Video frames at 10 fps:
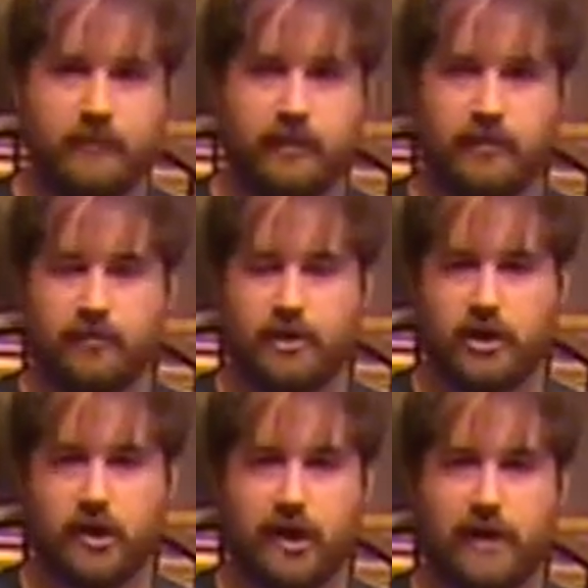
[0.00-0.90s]
either
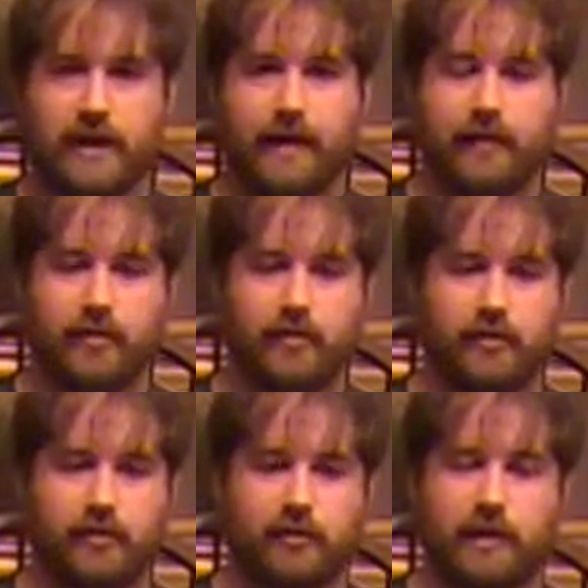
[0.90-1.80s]
choking it down or
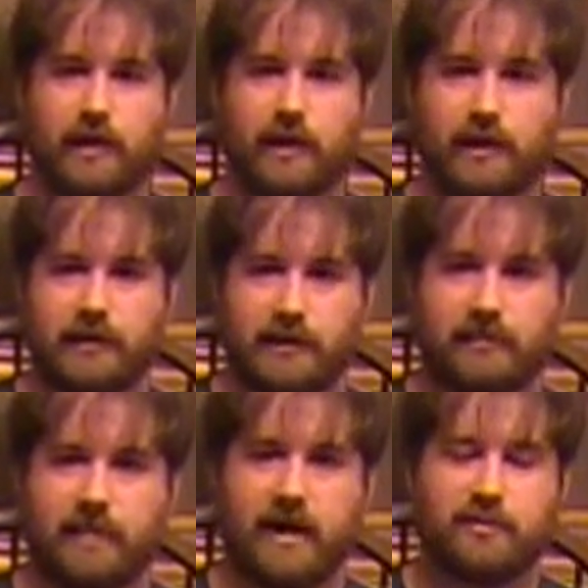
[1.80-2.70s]
doing a deep
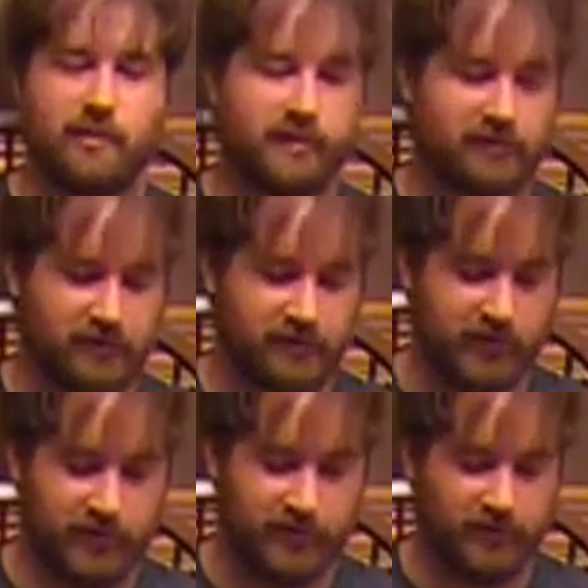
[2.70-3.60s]
mash monster
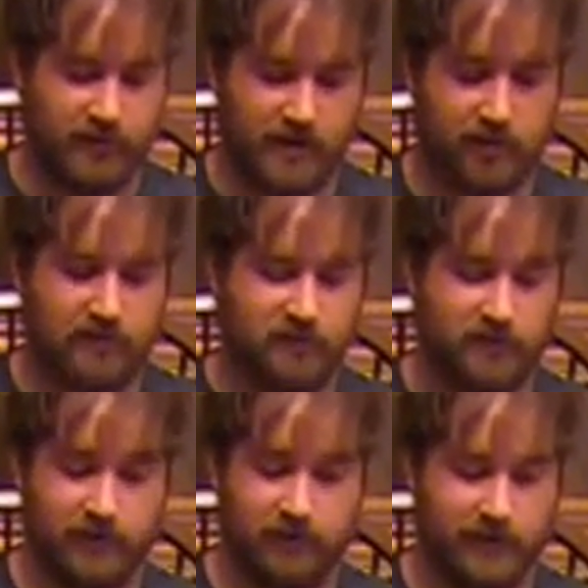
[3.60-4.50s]
set. So my grip
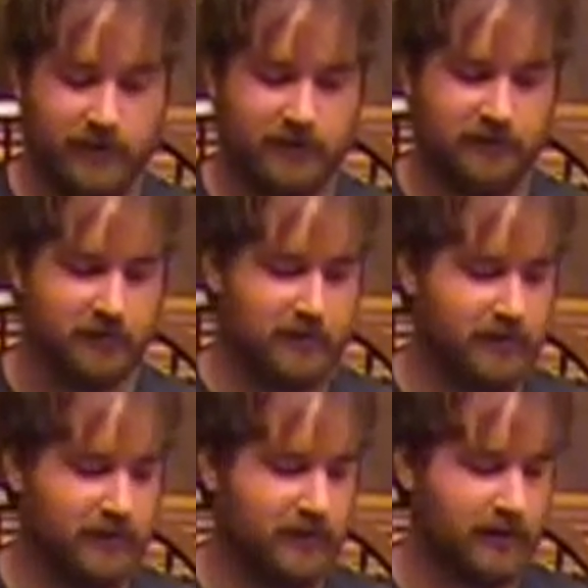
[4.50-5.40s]
strength really
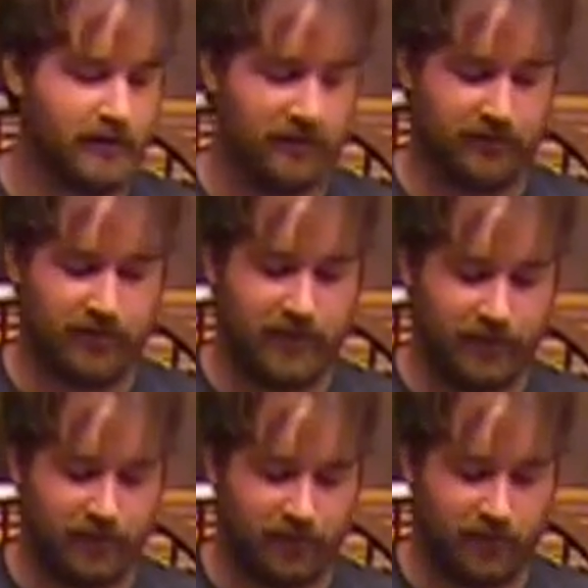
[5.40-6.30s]
isn't that
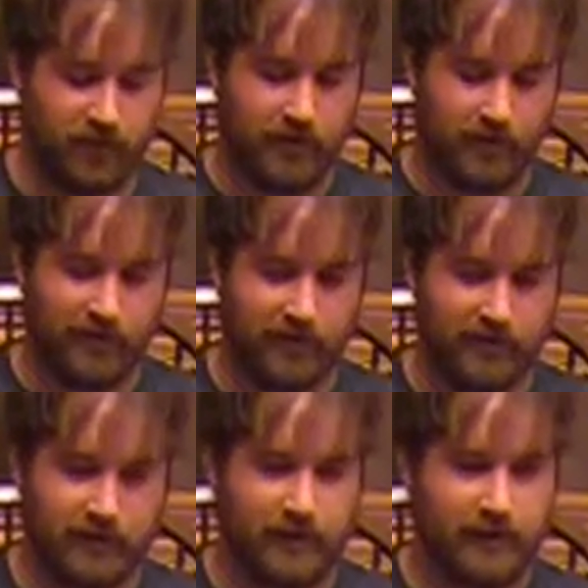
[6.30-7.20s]
strong, but
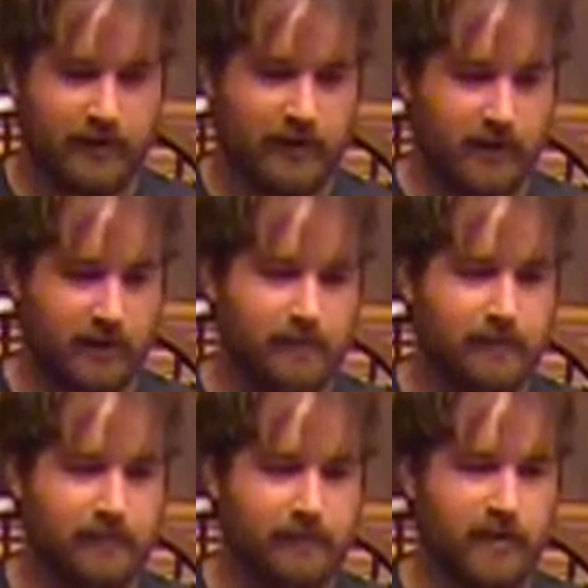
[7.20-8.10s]

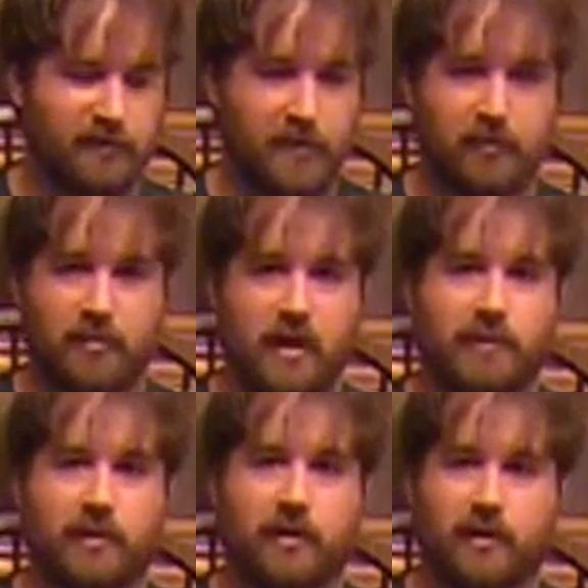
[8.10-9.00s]
most people
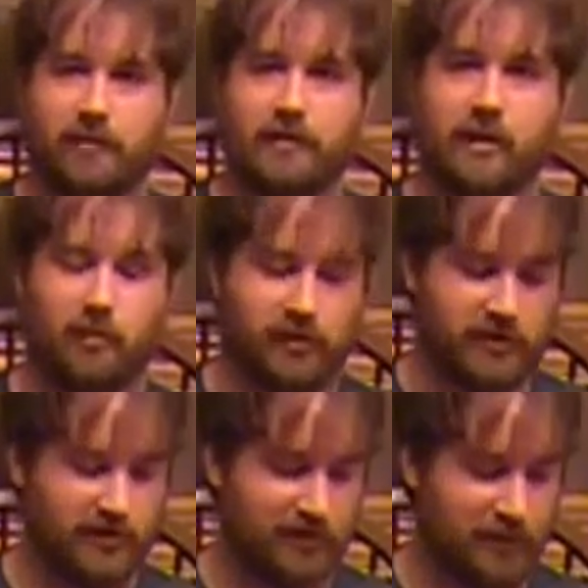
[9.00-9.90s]
probably aren't going to be able to
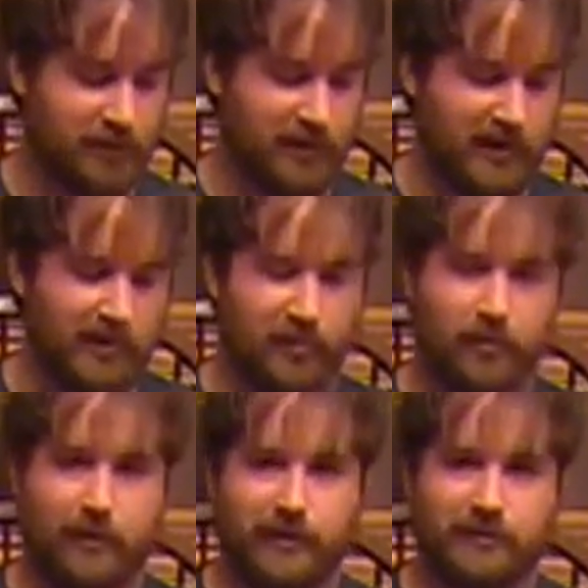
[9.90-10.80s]
just pick up the
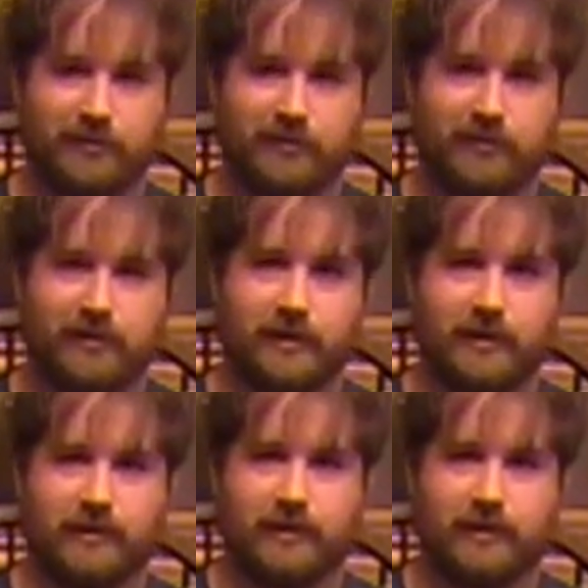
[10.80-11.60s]
160